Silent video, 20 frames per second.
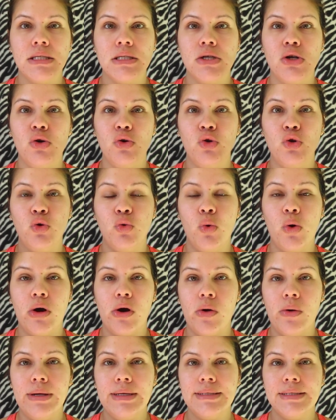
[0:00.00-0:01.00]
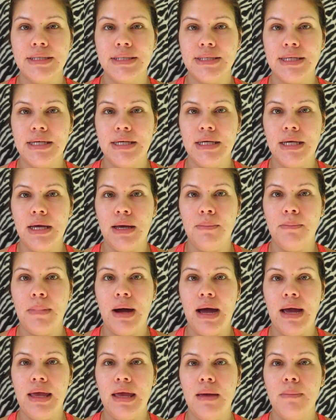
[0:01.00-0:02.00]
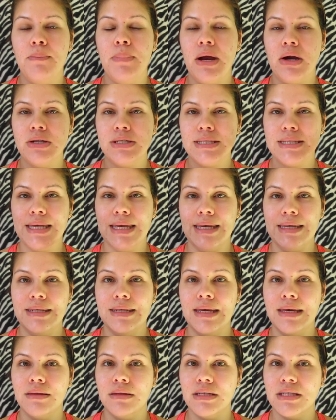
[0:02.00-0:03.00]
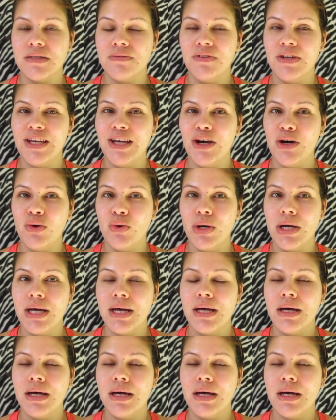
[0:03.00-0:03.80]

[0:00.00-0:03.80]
So you are going to see my bare skin in this video.